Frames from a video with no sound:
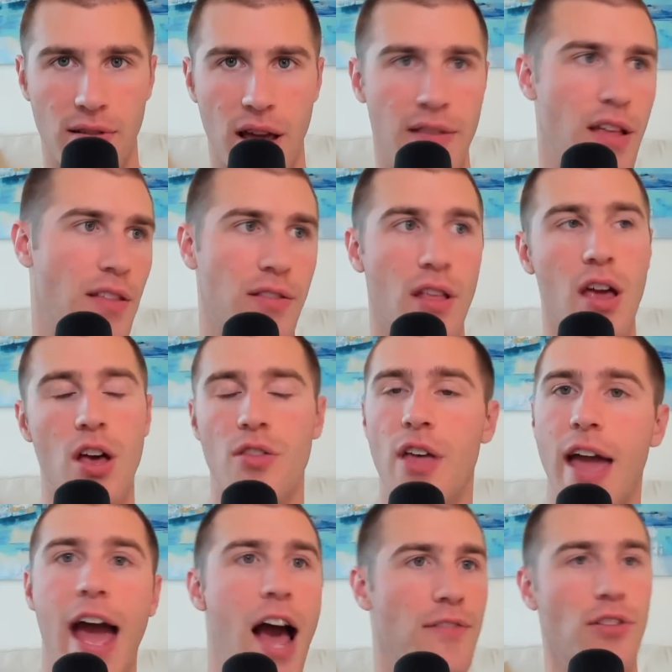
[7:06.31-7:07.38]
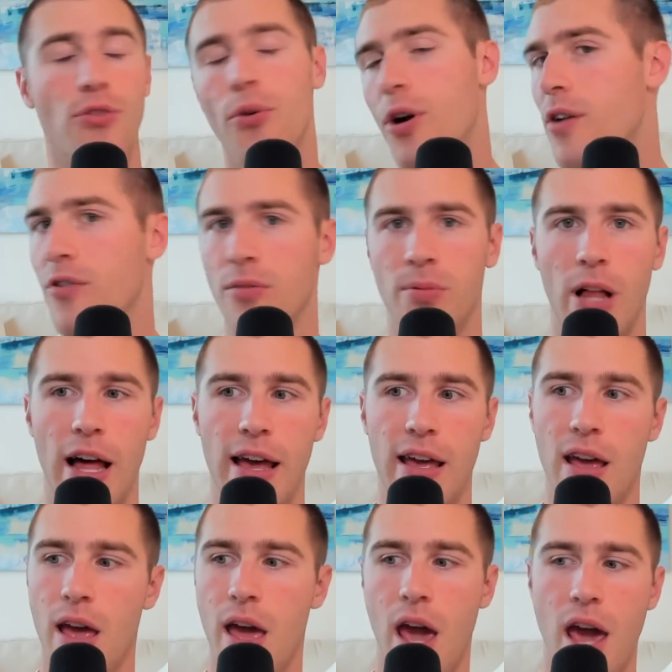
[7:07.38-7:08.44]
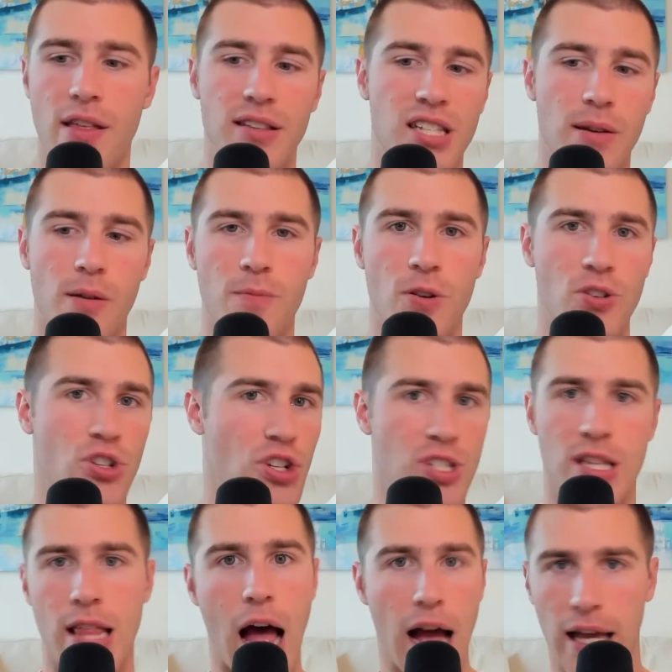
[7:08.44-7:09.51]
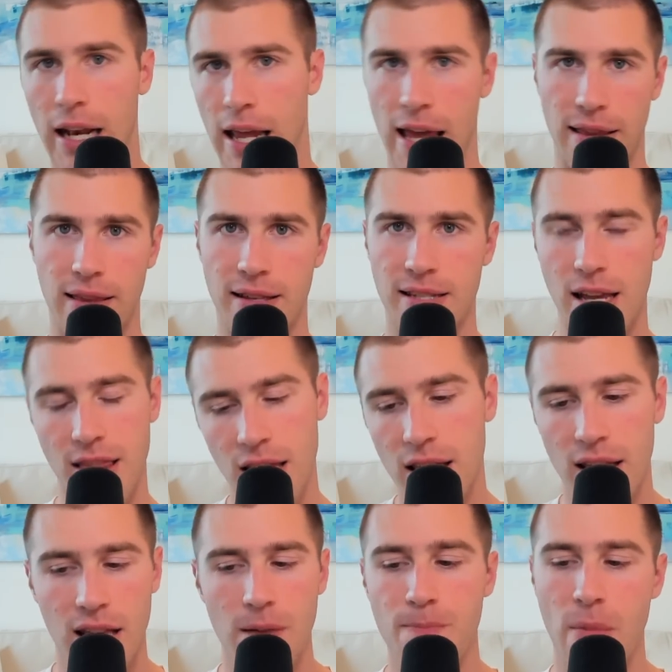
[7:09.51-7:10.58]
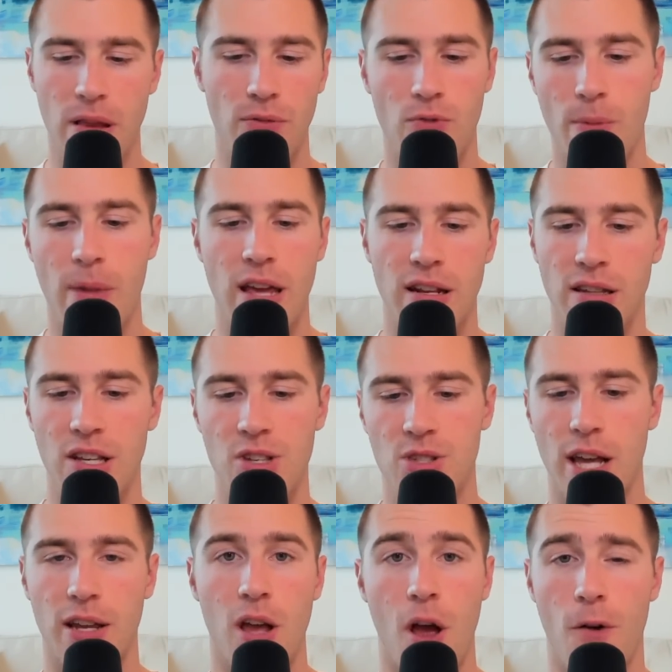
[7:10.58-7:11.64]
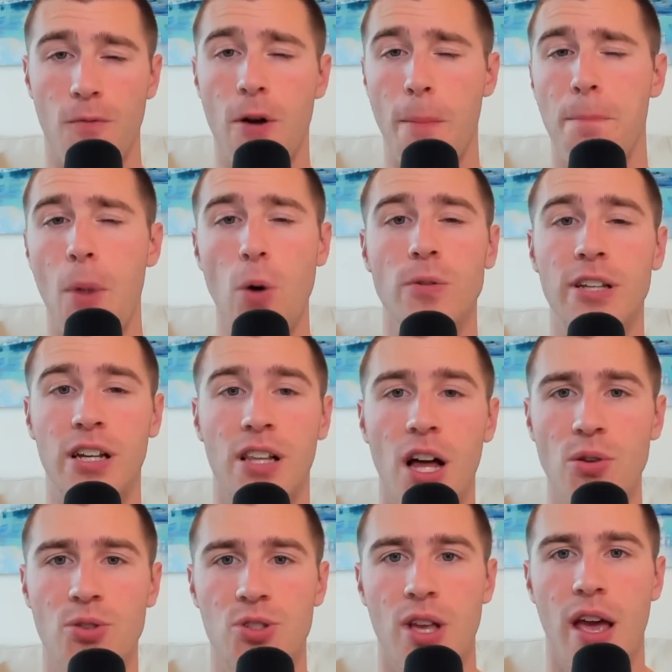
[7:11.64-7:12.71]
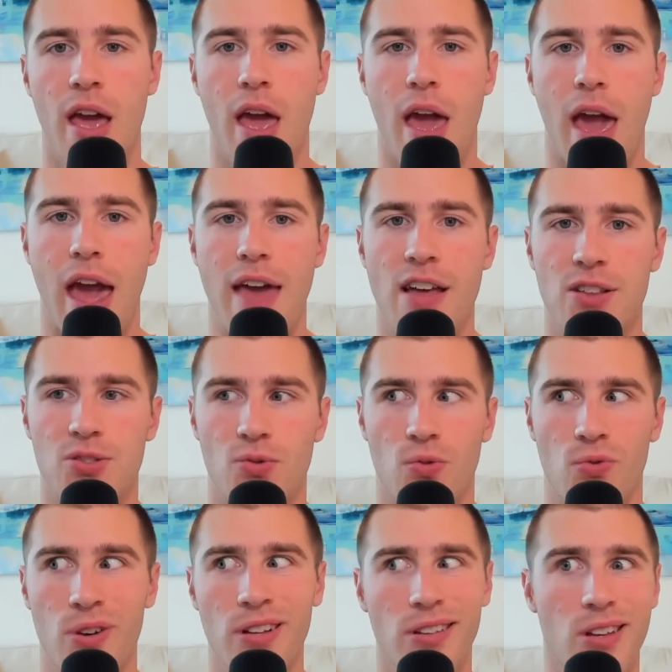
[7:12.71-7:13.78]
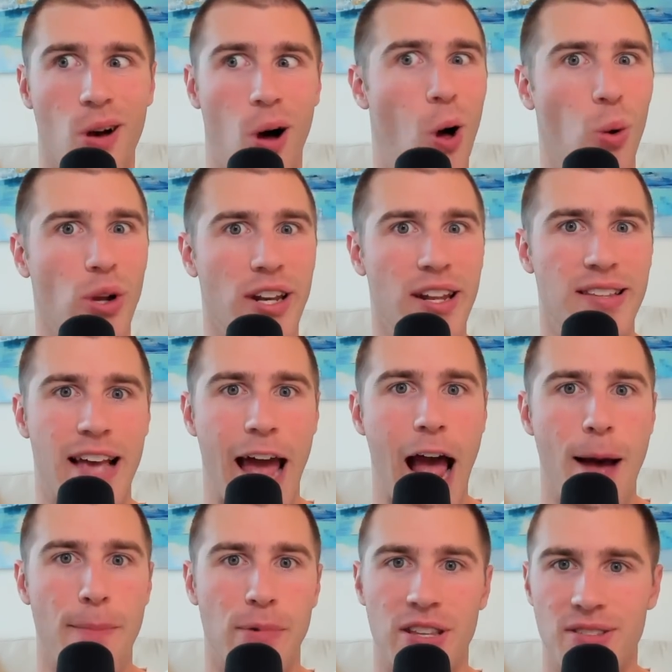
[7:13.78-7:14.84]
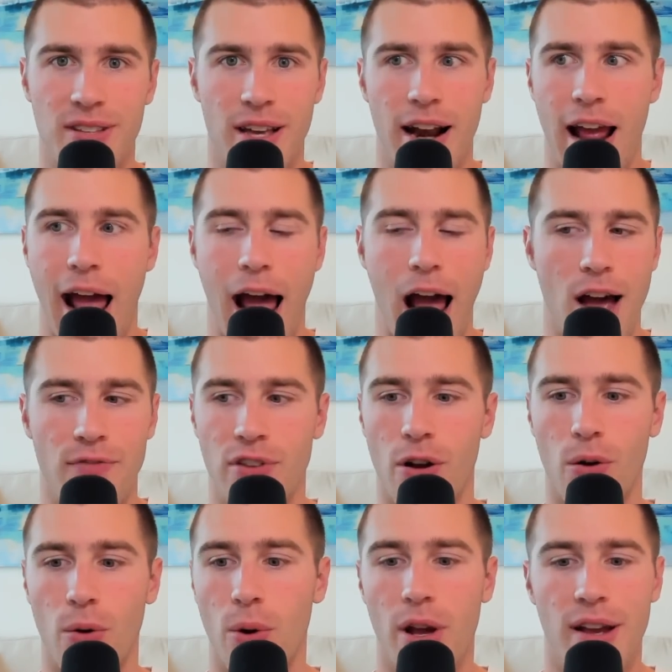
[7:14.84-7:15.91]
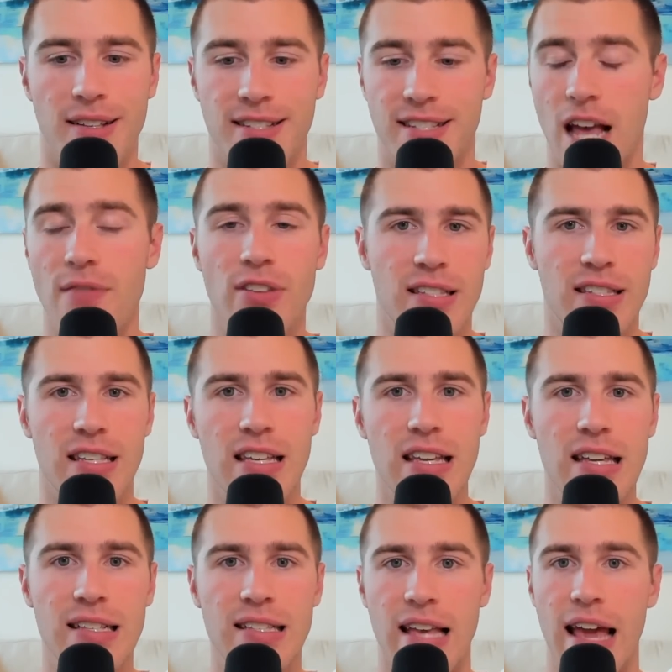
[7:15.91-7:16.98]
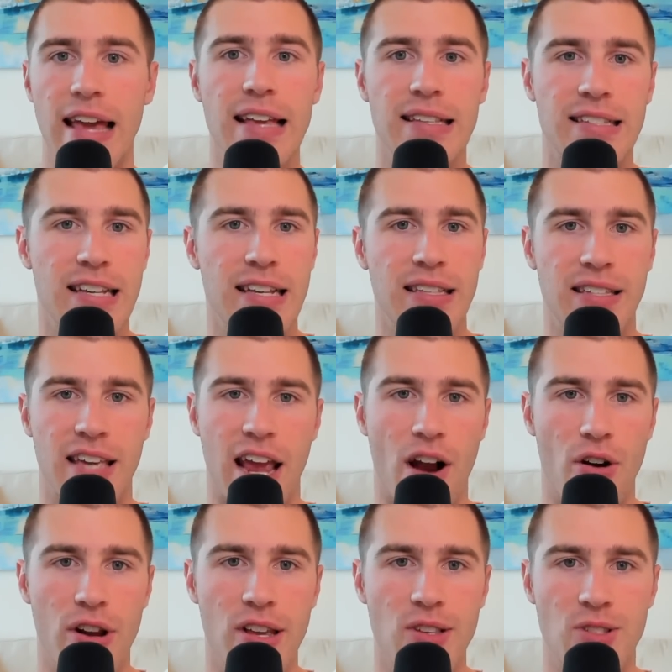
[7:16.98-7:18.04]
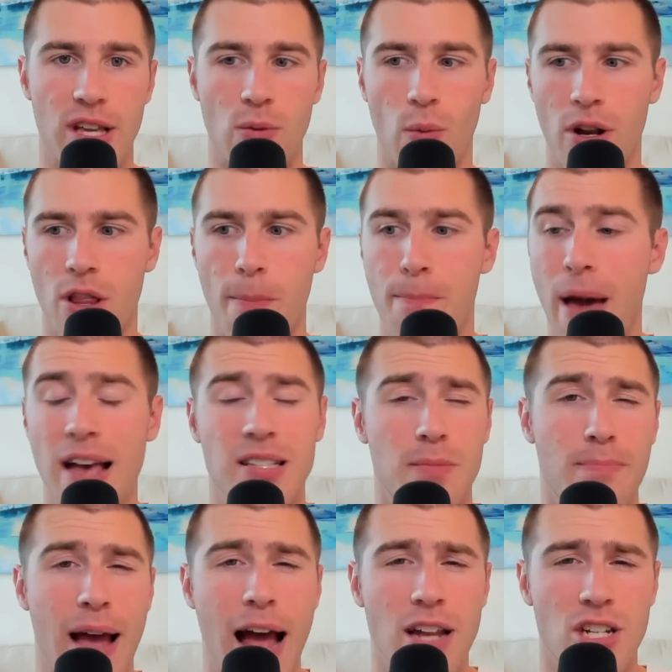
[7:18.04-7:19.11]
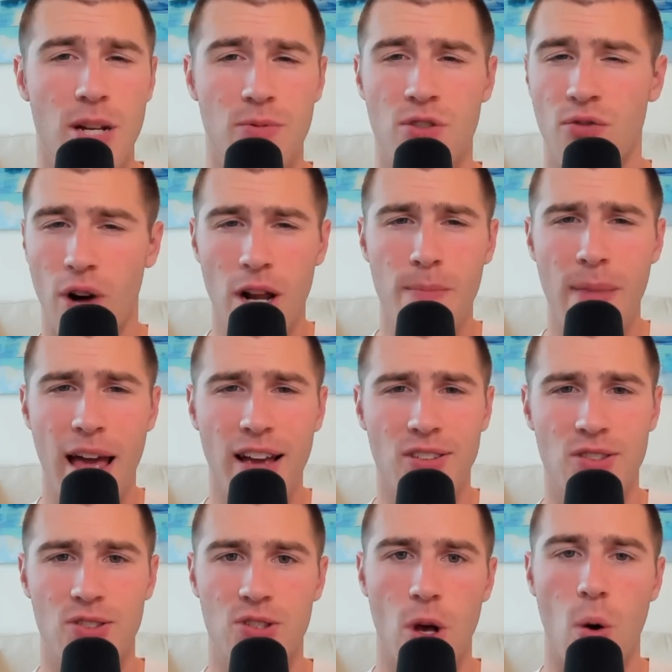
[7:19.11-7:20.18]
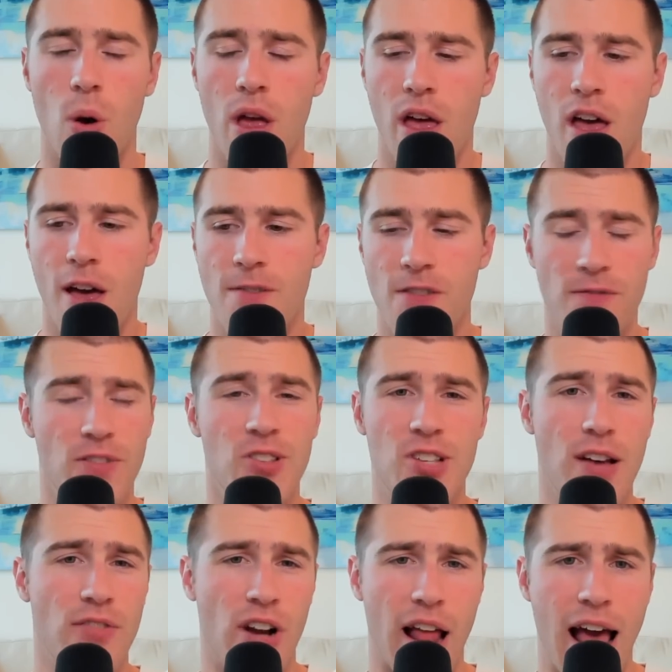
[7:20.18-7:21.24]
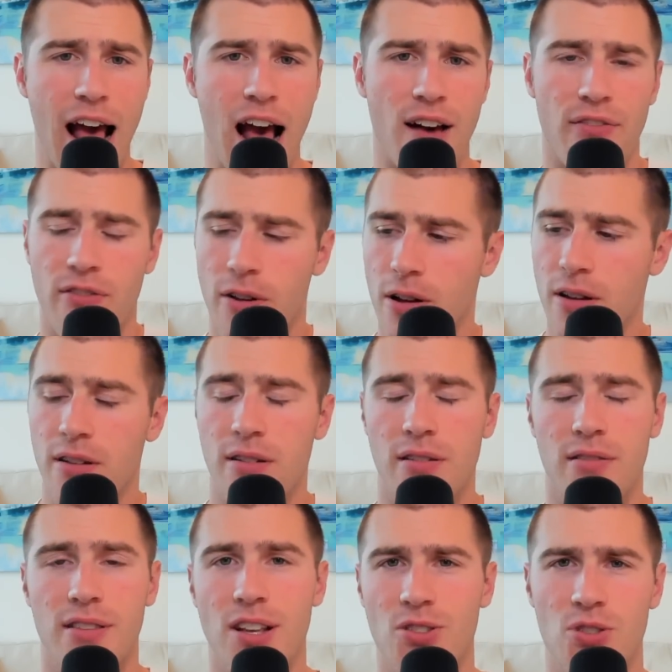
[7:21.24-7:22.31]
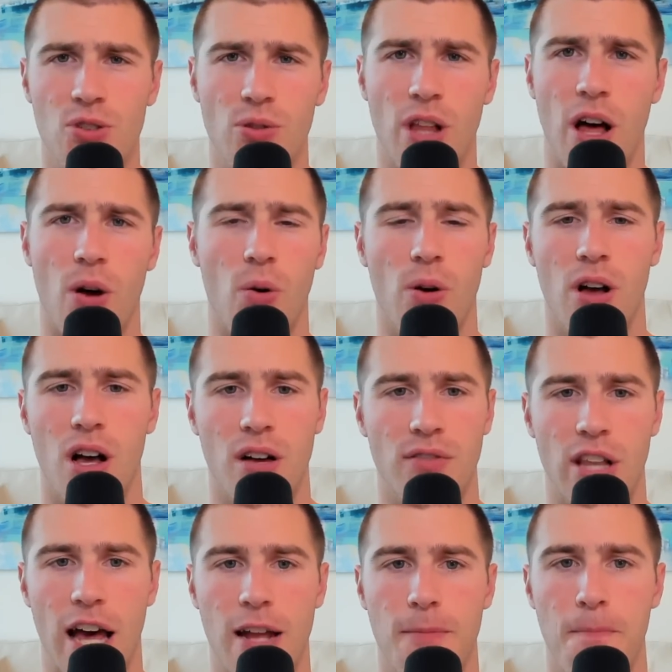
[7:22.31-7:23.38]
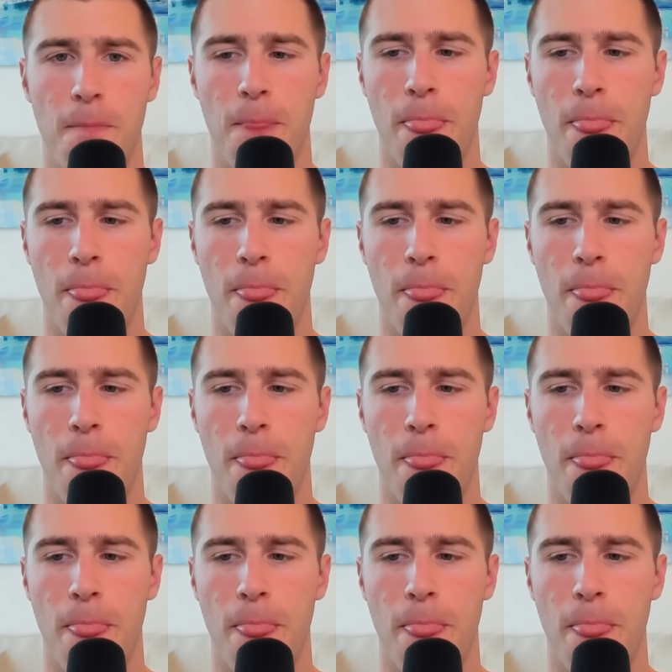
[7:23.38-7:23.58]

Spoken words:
And then they have to throw it every play. And Dameon Pierce is just not going to hit this. I think it can remain at least like remotely close. And that's really all we need to happen. He's going to have, you know, 17 to 18 carries in one of the best matchups for running backs. And so 57.5, that's too low of a line.